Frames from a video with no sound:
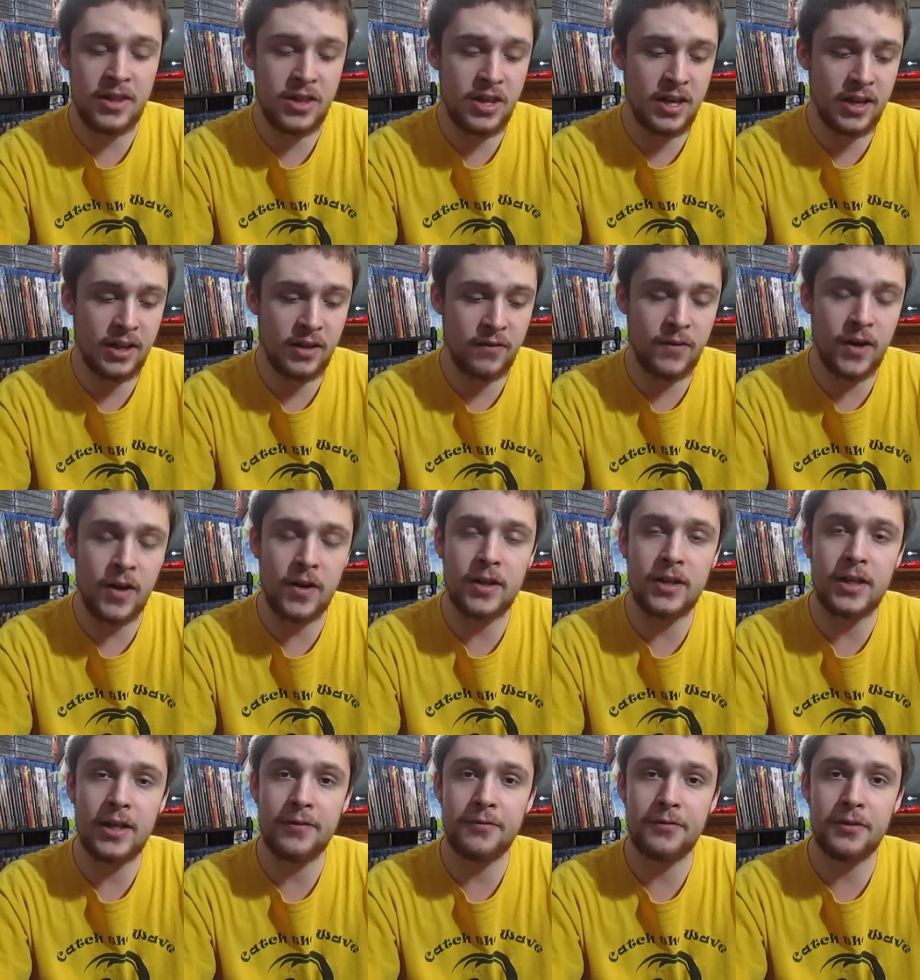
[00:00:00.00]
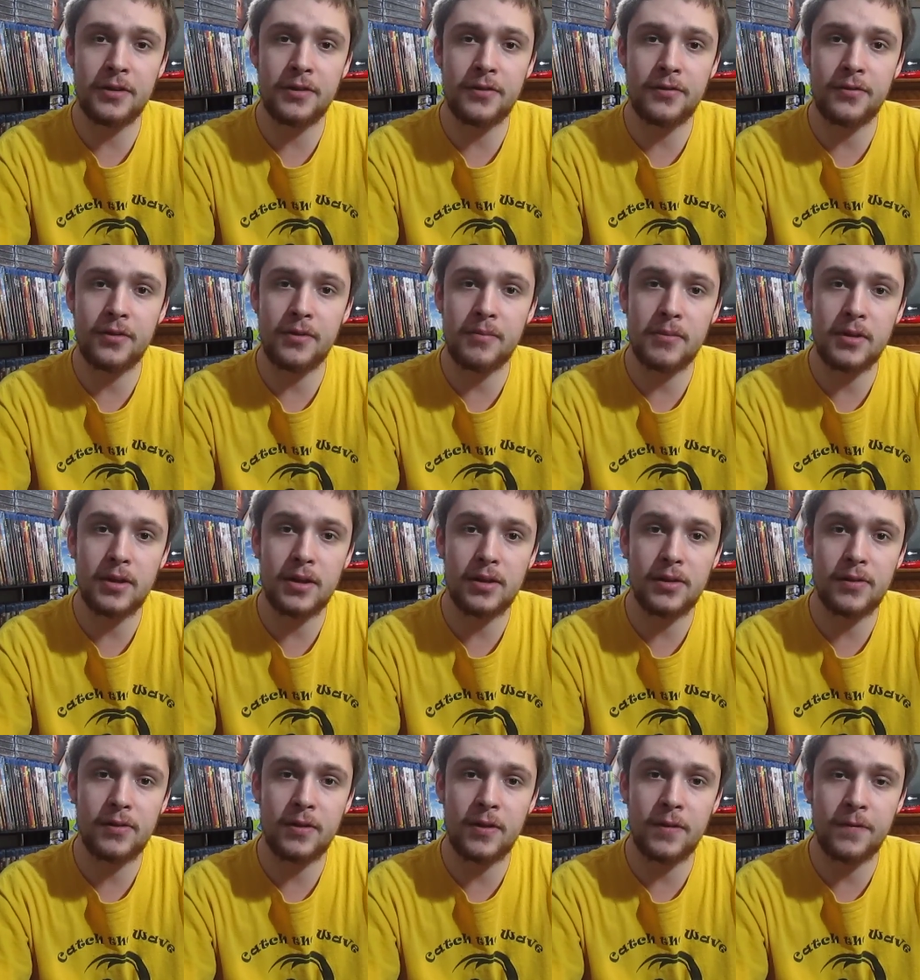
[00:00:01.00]
think it's very different from the,
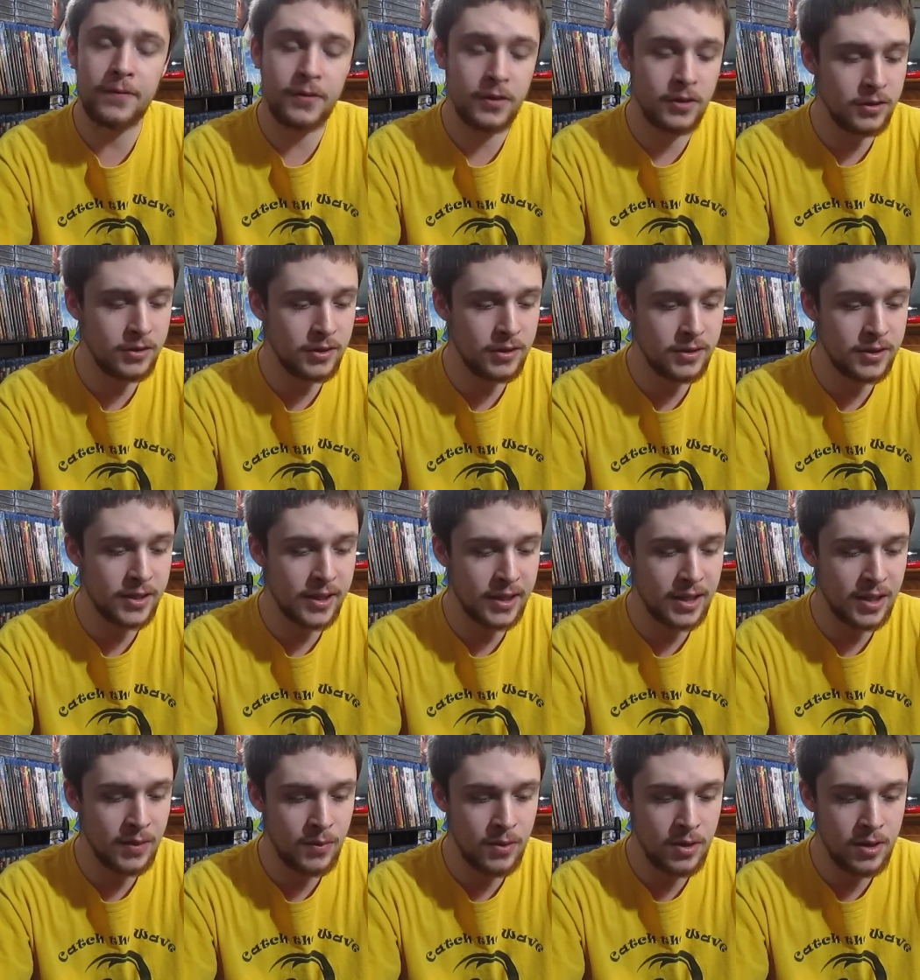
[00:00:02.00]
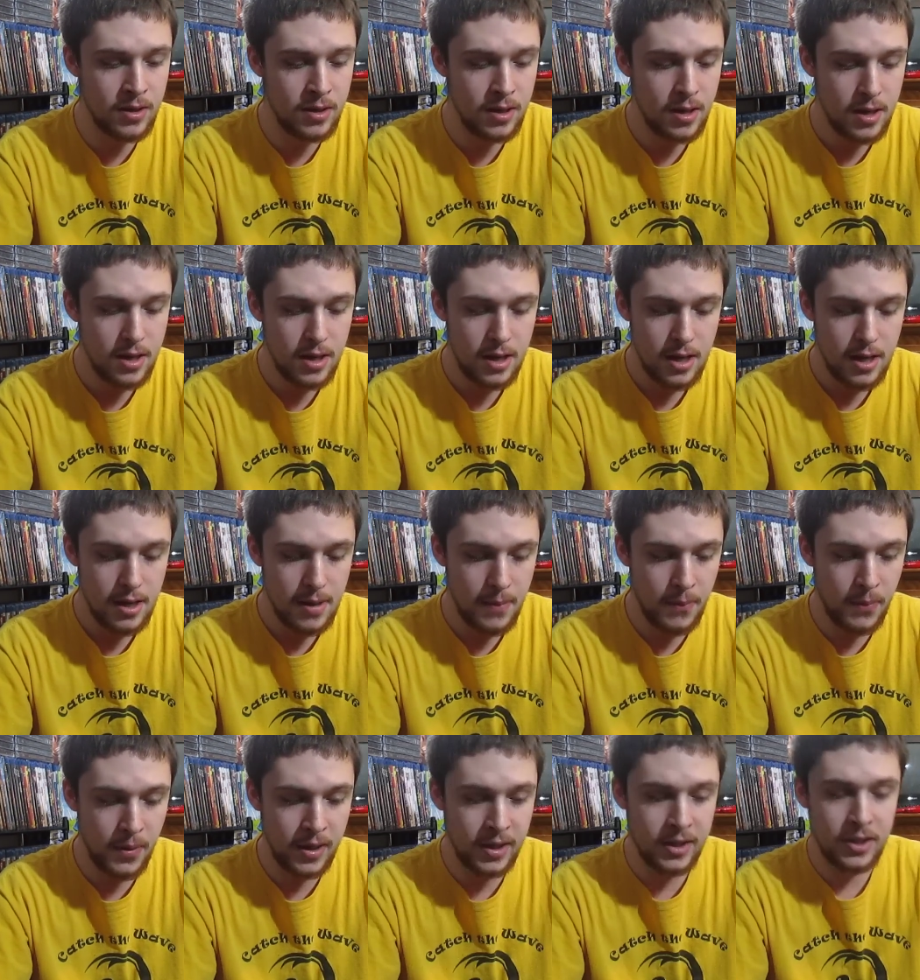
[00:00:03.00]
the first and second one,
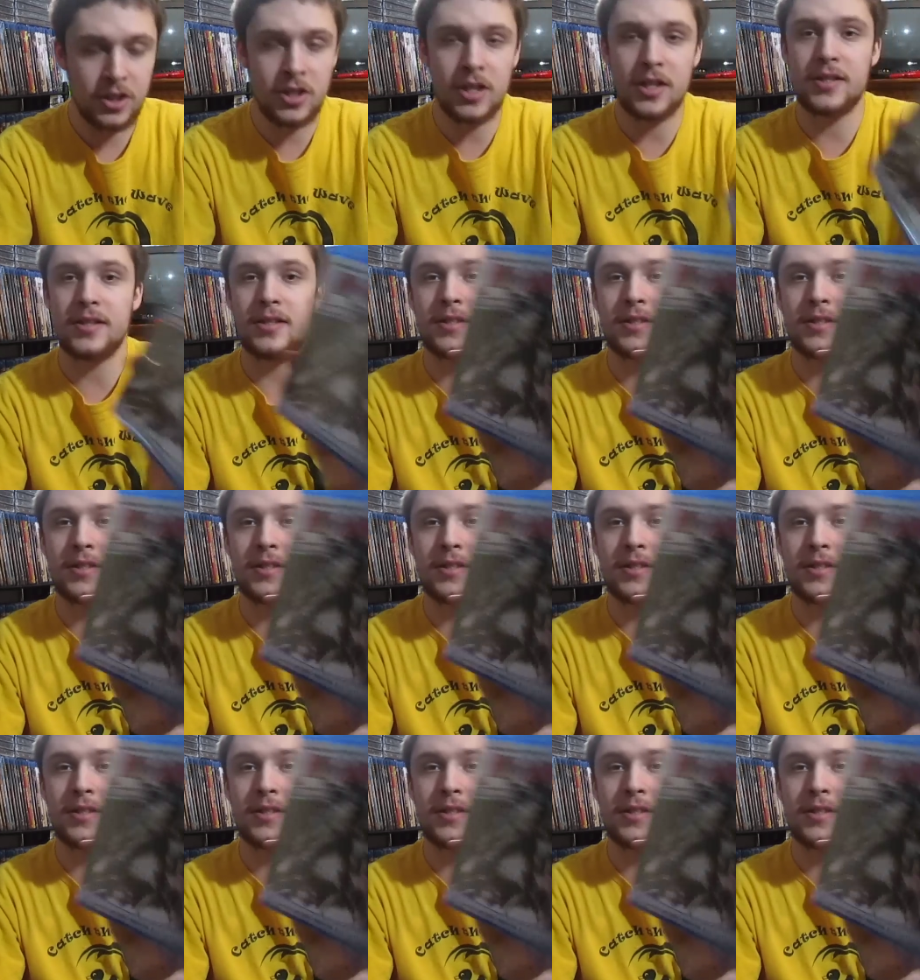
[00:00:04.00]
but it's just